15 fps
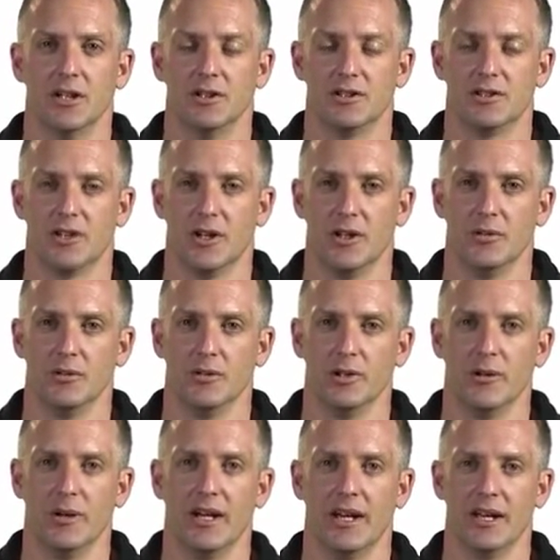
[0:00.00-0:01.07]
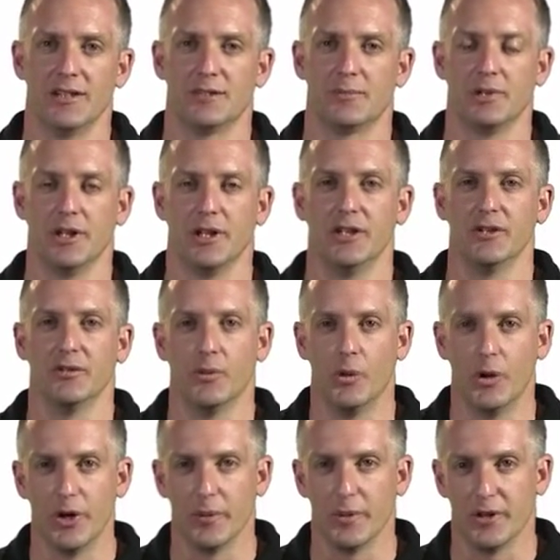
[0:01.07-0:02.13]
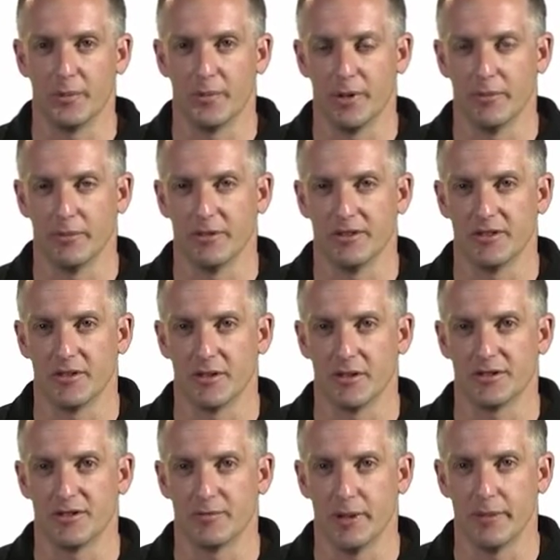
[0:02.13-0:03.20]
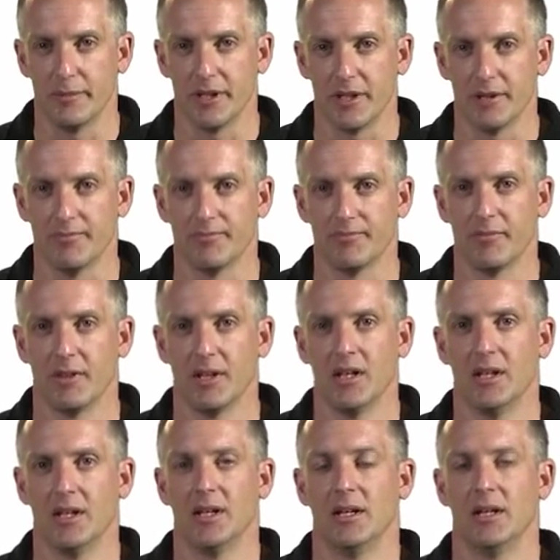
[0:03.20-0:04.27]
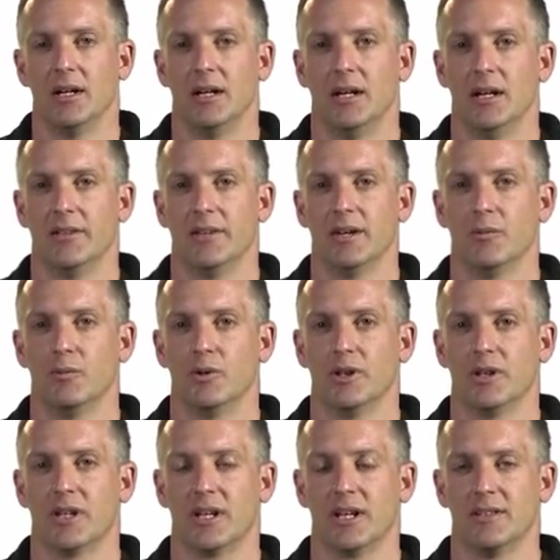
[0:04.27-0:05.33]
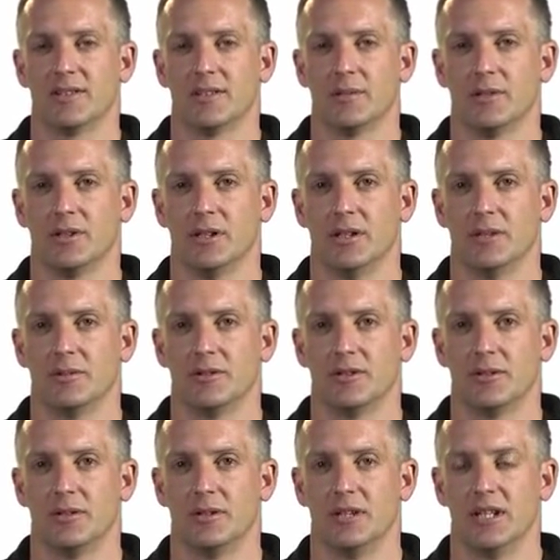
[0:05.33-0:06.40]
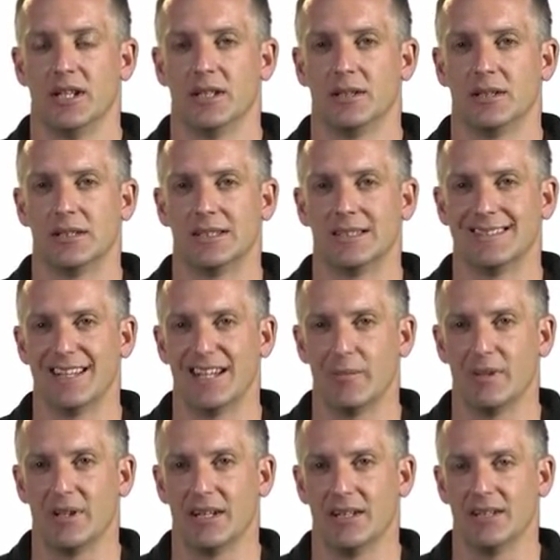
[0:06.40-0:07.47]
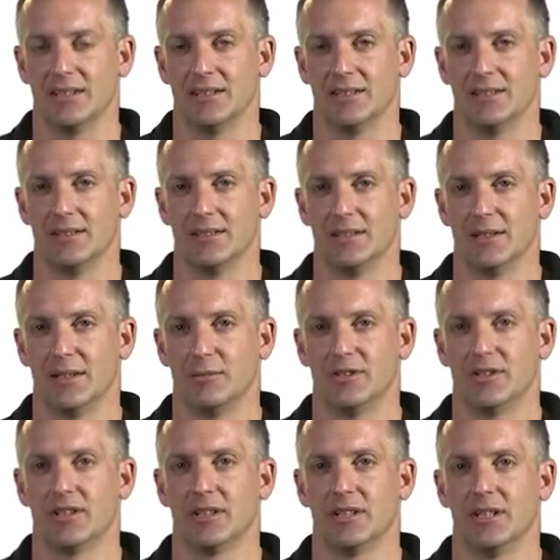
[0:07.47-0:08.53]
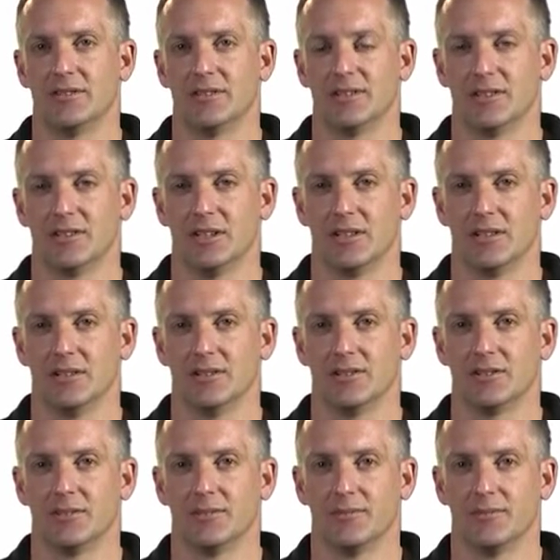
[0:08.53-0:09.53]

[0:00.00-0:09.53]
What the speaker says: So Niue has plenty of water, but the problem is the cost of pumping it. That water can sometimes get contaminated, particularly after cyclones.